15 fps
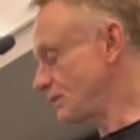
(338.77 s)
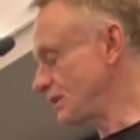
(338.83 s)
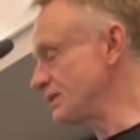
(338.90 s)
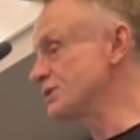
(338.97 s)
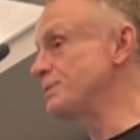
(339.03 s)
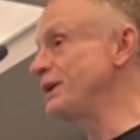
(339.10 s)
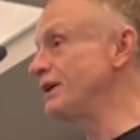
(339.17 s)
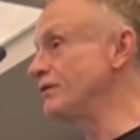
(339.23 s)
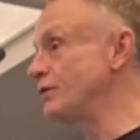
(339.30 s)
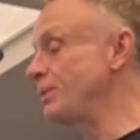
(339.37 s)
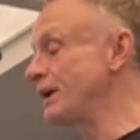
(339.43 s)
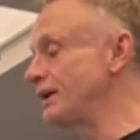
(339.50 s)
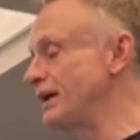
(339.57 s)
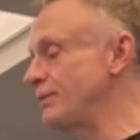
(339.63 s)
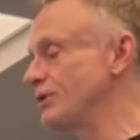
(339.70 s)
Speaking of the
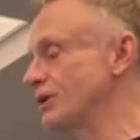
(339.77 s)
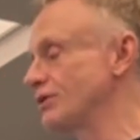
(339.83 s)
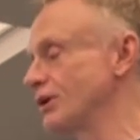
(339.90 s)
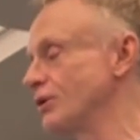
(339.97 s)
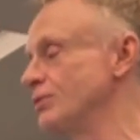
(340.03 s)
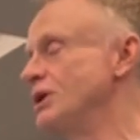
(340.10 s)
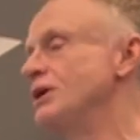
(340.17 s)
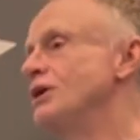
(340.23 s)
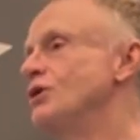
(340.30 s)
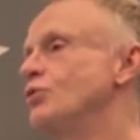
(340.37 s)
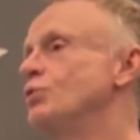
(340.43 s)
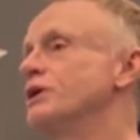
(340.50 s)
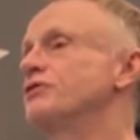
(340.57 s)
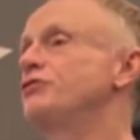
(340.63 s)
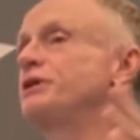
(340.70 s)
pandemic though,
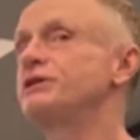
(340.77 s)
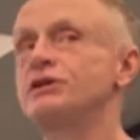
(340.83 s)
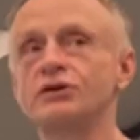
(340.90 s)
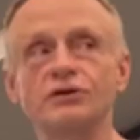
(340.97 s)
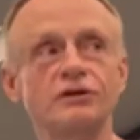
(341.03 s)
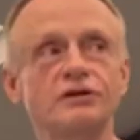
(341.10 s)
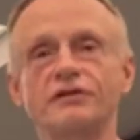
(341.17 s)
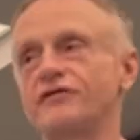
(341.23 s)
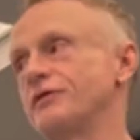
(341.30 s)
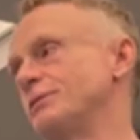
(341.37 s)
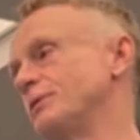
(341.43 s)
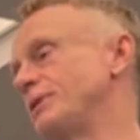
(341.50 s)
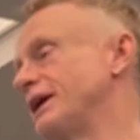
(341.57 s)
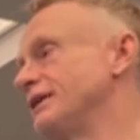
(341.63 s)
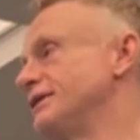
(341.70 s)
what have we learned from the
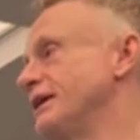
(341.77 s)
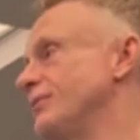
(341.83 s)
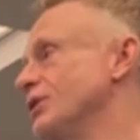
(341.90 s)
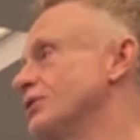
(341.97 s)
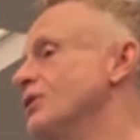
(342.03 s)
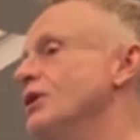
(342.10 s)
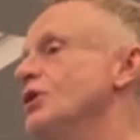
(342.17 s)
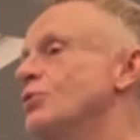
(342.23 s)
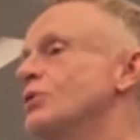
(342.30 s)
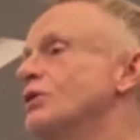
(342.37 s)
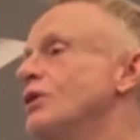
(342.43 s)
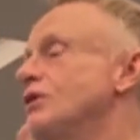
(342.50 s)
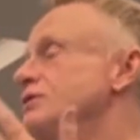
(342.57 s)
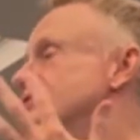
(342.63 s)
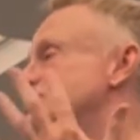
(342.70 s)
pandemic? We're
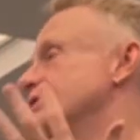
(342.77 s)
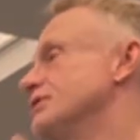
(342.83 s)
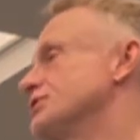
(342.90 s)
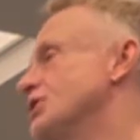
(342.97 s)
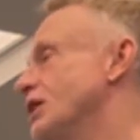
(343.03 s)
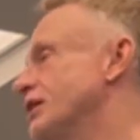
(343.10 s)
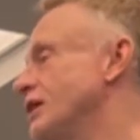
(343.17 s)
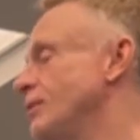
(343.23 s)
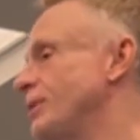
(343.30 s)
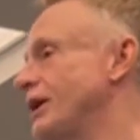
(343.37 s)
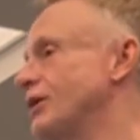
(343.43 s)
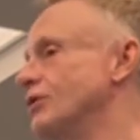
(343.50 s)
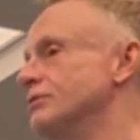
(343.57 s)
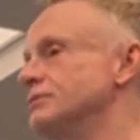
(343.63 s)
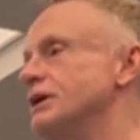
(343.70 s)
all still talking
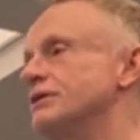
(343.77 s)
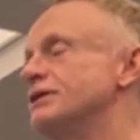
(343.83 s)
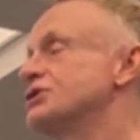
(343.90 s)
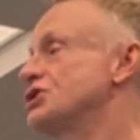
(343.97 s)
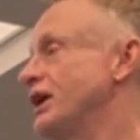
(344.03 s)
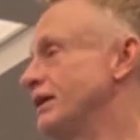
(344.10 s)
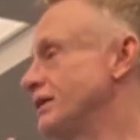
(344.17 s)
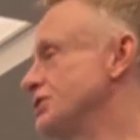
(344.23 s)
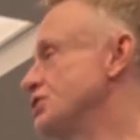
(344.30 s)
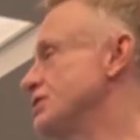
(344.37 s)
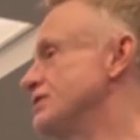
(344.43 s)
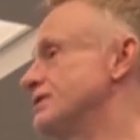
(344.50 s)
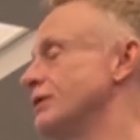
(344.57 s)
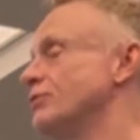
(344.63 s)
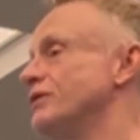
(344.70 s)
about the
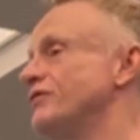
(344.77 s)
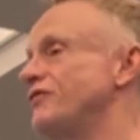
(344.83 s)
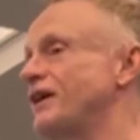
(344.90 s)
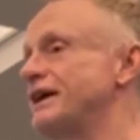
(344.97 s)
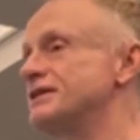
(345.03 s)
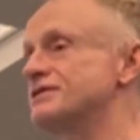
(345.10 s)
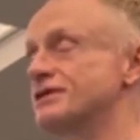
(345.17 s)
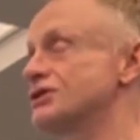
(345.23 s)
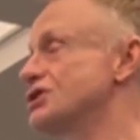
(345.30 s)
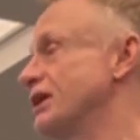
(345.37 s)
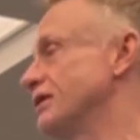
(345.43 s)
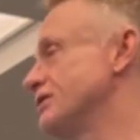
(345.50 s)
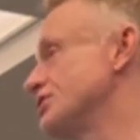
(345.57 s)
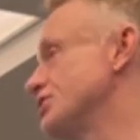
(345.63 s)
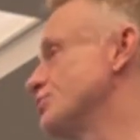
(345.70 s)
challenges that we face, the
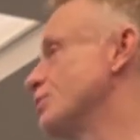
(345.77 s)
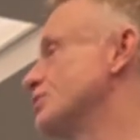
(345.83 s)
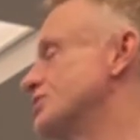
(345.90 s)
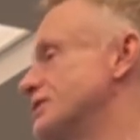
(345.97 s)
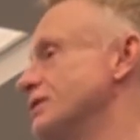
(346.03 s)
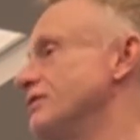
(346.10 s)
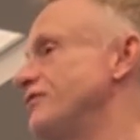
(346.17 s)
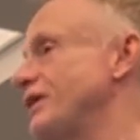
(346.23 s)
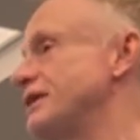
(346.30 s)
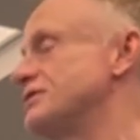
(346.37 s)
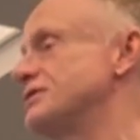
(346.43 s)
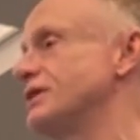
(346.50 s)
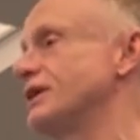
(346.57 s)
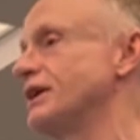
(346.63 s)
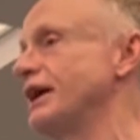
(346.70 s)
challenges we're still
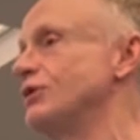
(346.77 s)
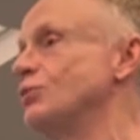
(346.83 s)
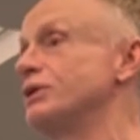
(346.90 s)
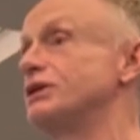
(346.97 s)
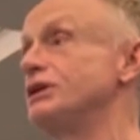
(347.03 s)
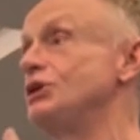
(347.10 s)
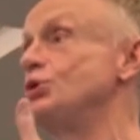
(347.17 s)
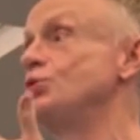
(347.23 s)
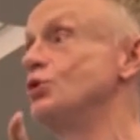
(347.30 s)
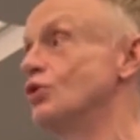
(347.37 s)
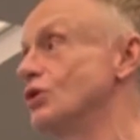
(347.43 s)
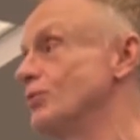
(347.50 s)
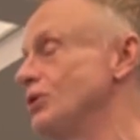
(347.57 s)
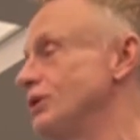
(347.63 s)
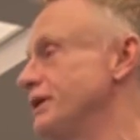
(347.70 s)
facing, and what the new
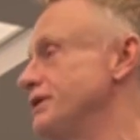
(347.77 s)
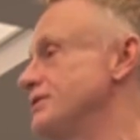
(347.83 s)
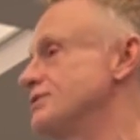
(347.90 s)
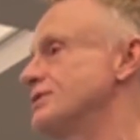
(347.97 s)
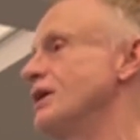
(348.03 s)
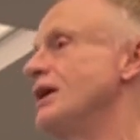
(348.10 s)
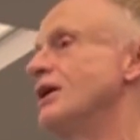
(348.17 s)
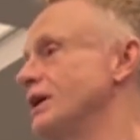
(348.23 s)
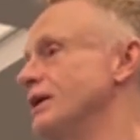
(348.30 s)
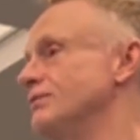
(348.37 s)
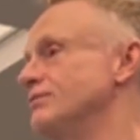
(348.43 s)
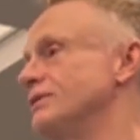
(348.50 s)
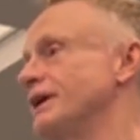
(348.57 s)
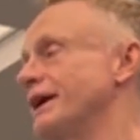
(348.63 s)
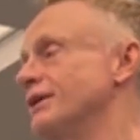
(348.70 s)
normal is,
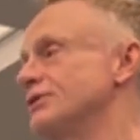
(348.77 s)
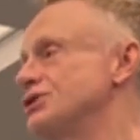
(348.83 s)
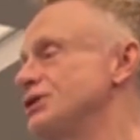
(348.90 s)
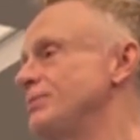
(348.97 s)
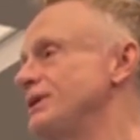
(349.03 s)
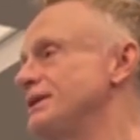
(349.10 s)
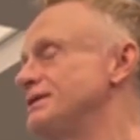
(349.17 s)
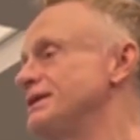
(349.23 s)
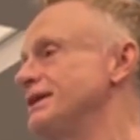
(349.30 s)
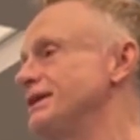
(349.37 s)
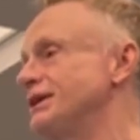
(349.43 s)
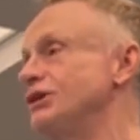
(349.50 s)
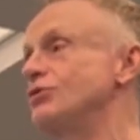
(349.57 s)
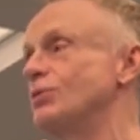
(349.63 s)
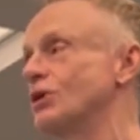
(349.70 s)
and the
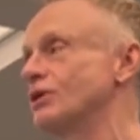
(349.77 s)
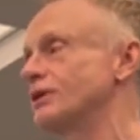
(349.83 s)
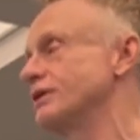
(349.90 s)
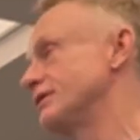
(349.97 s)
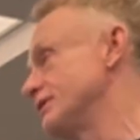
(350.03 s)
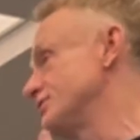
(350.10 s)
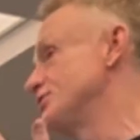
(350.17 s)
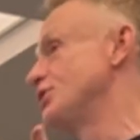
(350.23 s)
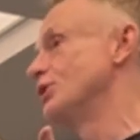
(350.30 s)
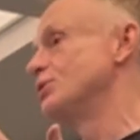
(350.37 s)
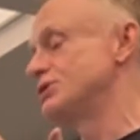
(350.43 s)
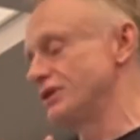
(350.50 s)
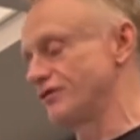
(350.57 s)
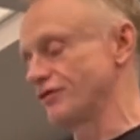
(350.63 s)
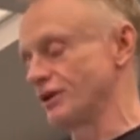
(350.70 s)
LGBTQ market is no
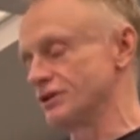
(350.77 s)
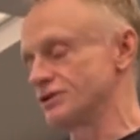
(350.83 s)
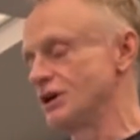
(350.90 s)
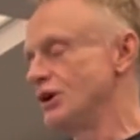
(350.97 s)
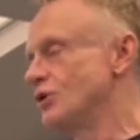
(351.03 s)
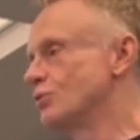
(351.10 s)
different.